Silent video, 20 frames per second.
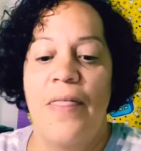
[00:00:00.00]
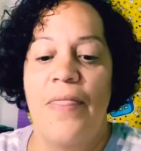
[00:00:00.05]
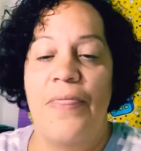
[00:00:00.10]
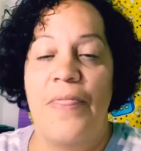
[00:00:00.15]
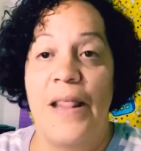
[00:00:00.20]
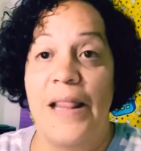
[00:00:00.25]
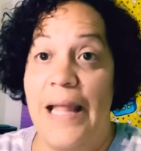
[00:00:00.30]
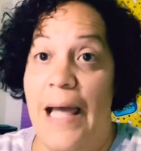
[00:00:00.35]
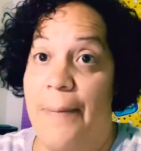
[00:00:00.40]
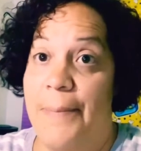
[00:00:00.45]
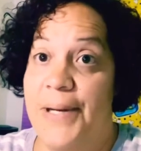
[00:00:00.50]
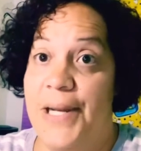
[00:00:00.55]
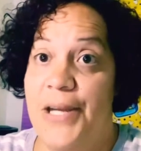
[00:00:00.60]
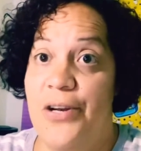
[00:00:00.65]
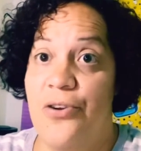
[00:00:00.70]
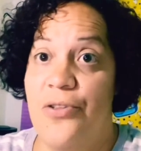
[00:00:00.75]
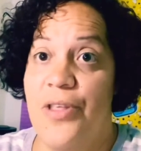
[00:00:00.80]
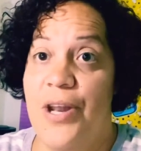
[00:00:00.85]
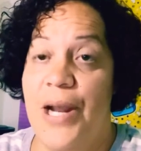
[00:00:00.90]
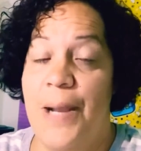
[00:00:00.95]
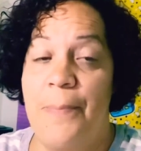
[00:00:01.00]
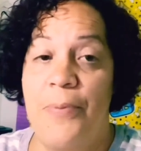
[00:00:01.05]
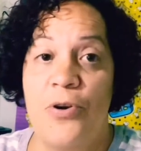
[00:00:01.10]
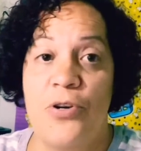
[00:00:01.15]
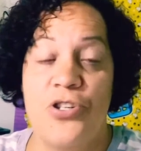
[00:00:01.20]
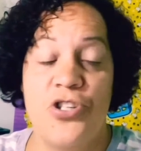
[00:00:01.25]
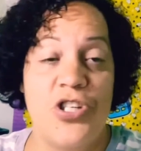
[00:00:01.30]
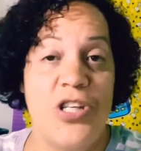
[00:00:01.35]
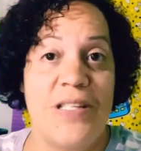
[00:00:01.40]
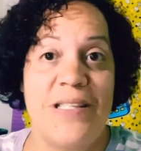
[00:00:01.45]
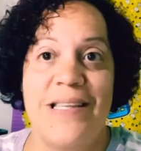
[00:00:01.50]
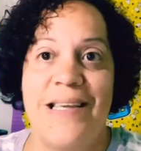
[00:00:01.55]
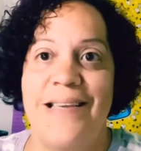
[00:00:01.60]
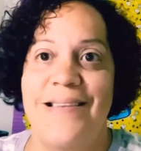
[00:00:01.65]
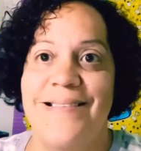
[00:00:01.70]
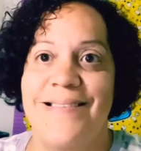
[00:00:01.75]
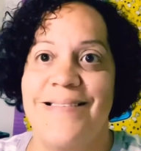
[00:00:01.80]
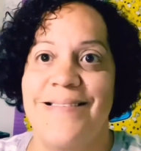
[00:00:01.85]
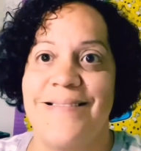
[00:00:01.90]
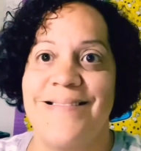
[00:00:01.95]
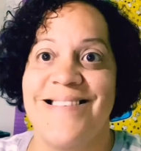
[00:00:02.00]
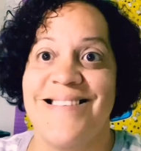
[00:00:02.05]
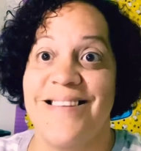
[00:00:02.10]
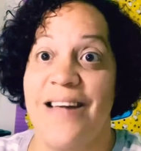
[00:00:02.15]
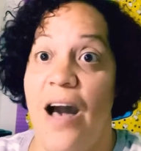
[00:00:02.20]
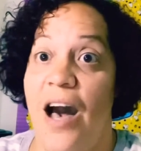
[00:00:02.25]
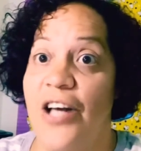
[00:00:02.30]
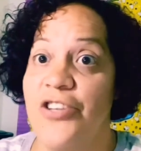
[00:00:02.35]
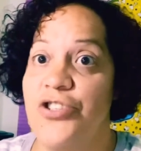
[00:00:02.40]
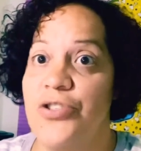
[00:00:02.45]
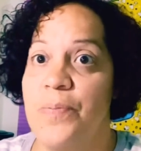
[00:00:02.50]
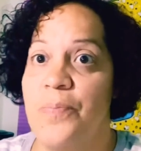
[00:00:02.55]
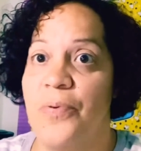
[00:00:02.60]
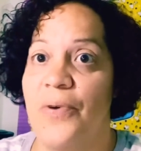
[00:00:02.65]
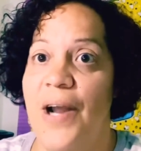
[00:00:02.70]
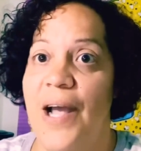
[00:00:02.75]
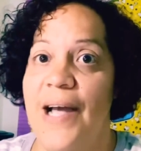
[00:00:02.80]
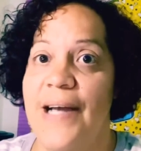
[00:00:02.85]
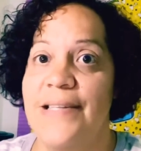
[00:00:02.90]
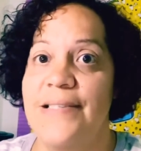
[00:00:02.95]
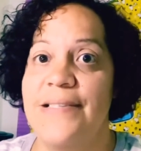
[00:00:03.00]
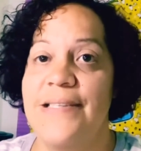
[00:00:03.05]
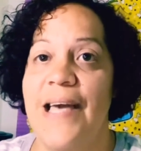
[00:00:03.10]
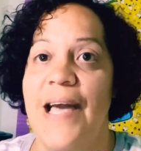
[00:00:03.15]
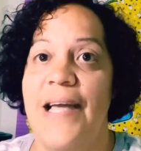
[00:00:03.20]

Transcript: The laminator that I purchased is Scotch brand,